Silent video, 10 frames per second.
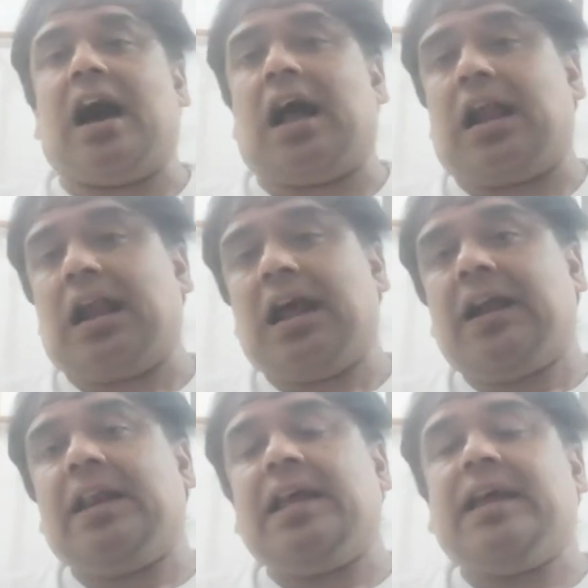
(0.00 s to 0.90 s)

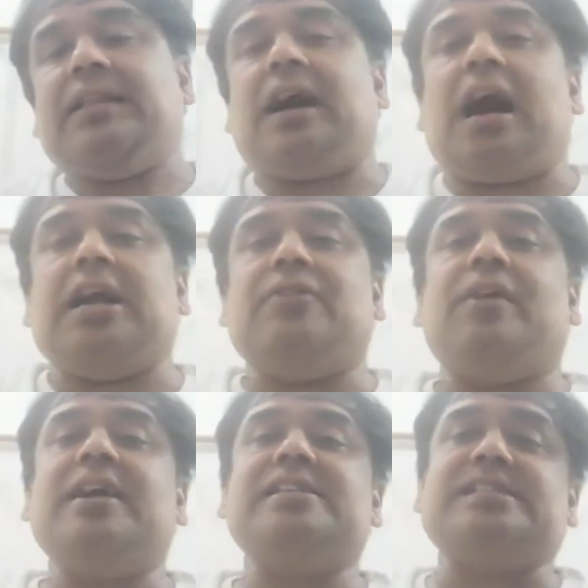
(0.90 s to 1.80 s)
learning in the
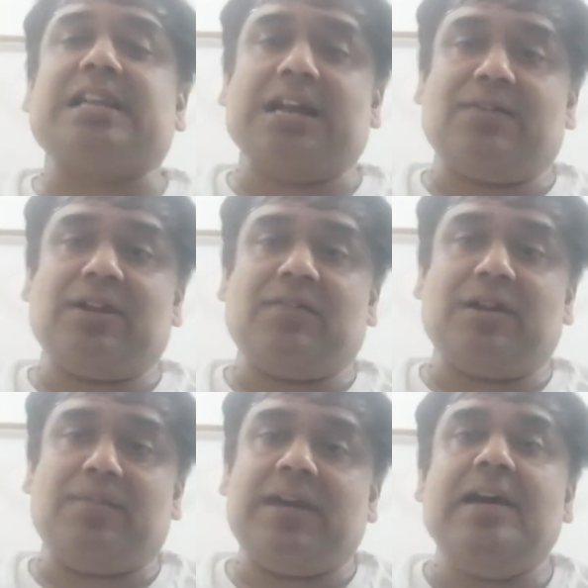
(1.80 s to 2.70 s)
advanced level
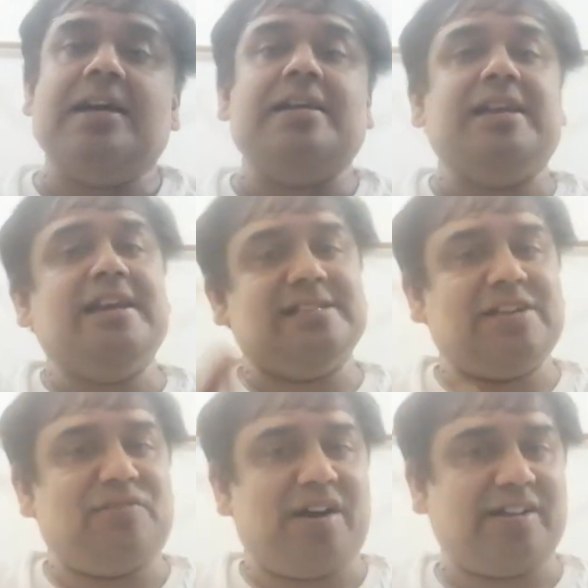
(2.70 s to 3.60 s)
will be
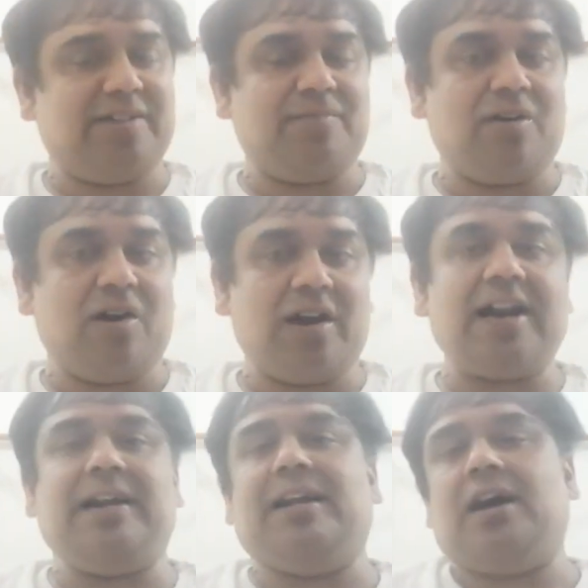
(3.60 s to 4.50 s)
easy for them.
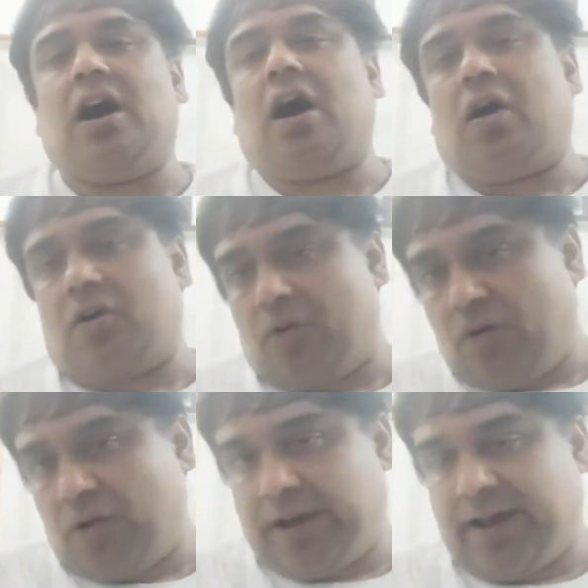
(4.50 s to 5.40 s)
Alright?
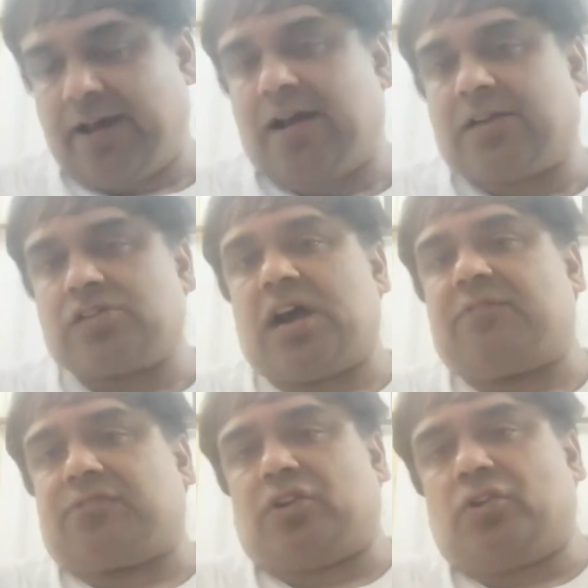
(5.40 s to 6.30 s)
Okay. So
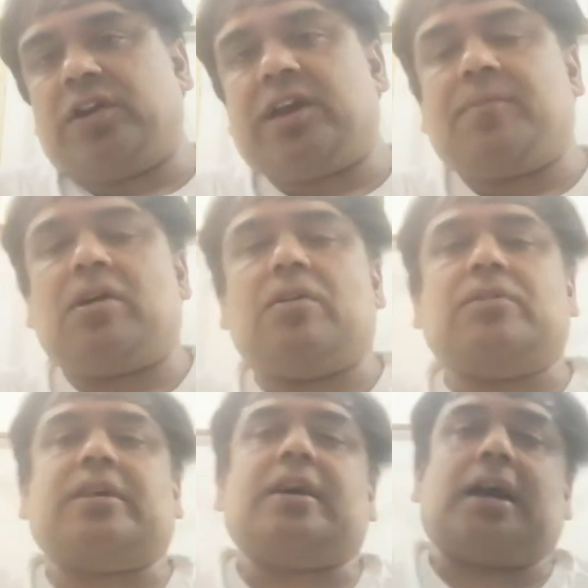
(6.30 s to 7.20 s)
after knowing
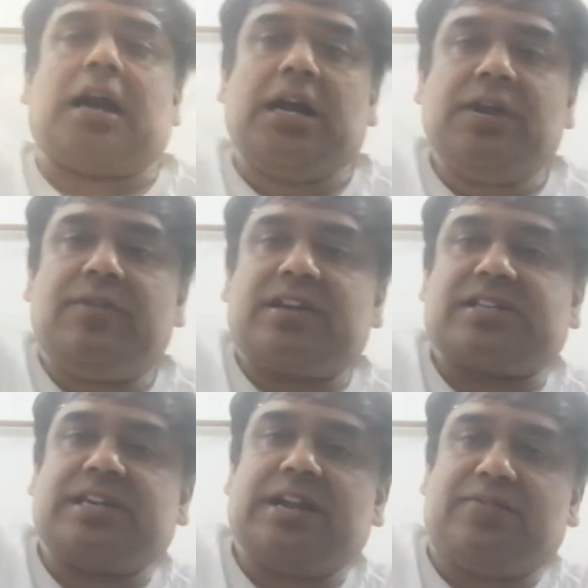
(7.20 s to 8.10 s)
about
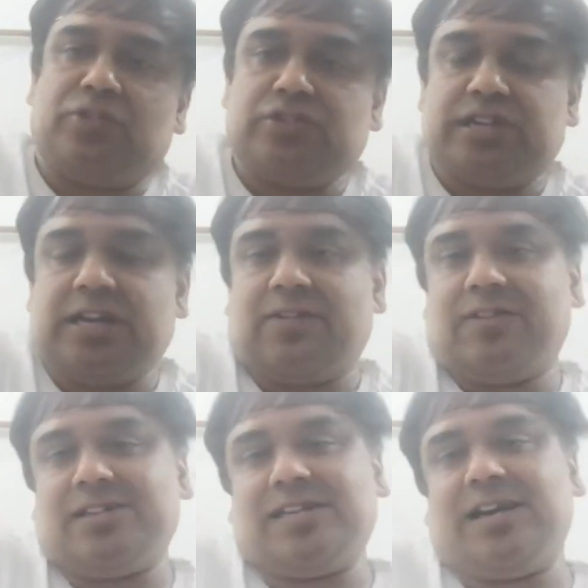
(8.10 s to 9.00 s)
convection diffusion
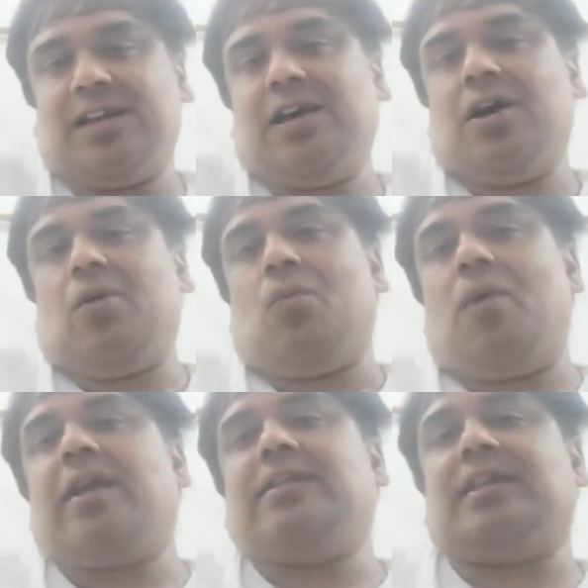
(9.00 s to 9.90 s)
equation,
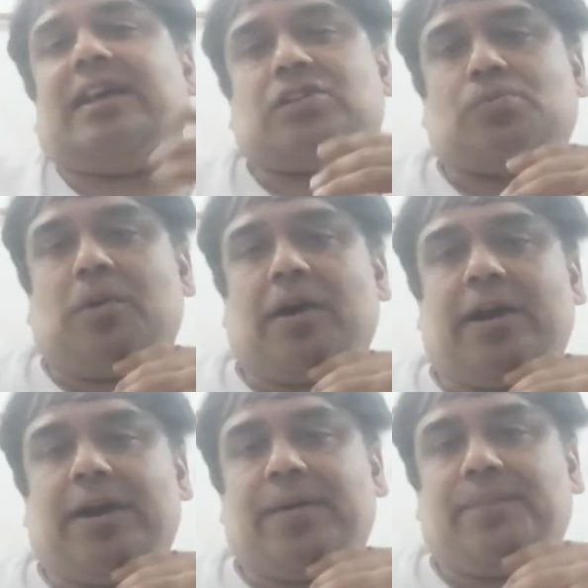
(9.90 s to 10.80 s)
what is the next
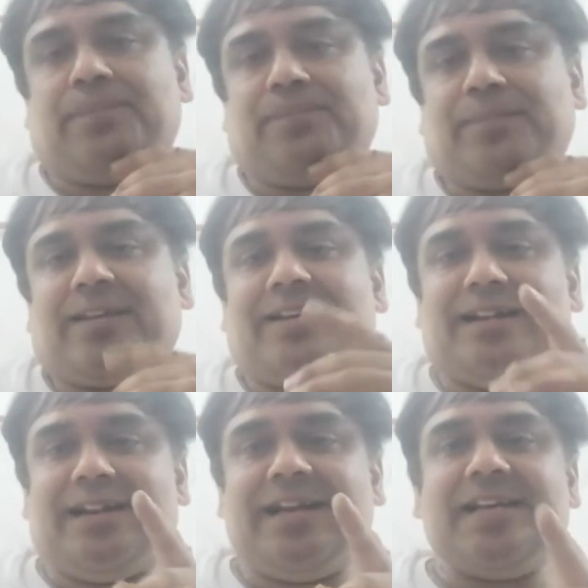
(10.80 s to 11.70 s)
form?
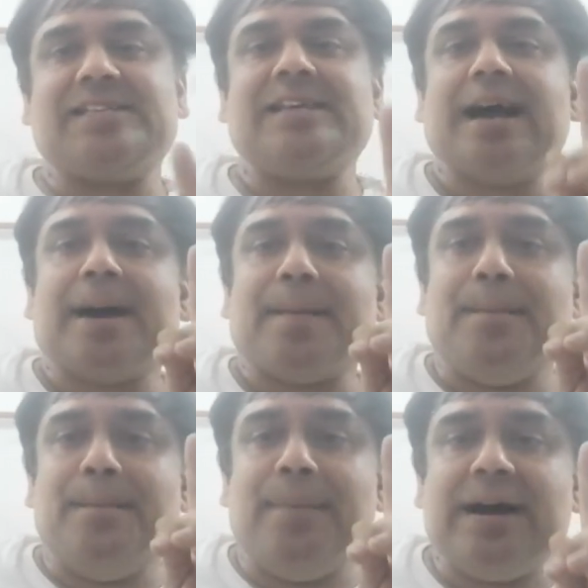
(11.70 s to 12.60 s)
It is
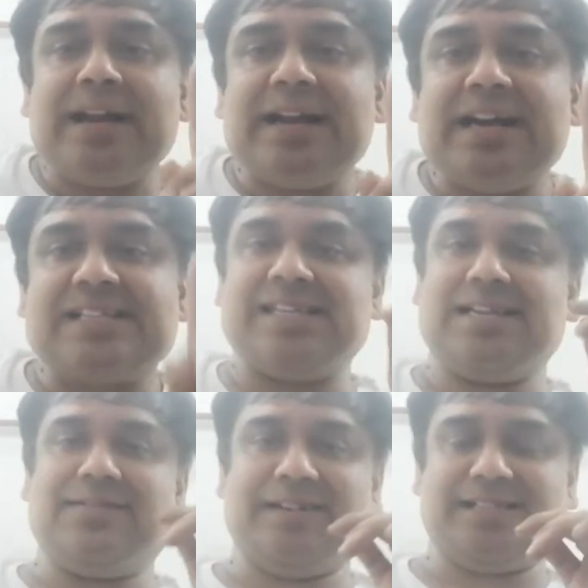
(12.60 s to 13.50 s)
Burger's
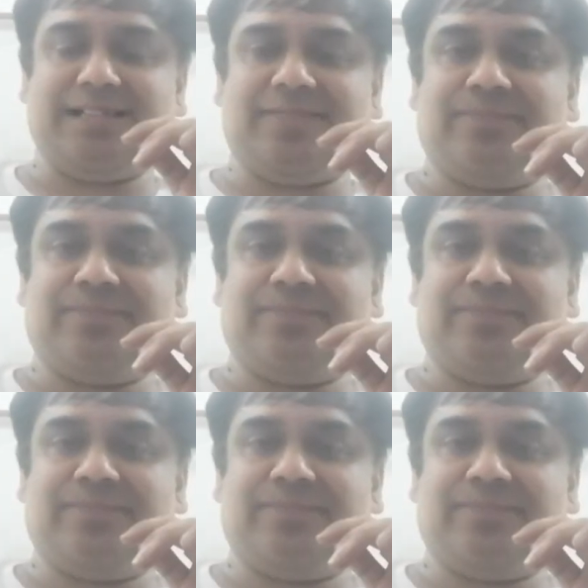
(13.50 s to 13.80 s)
equation.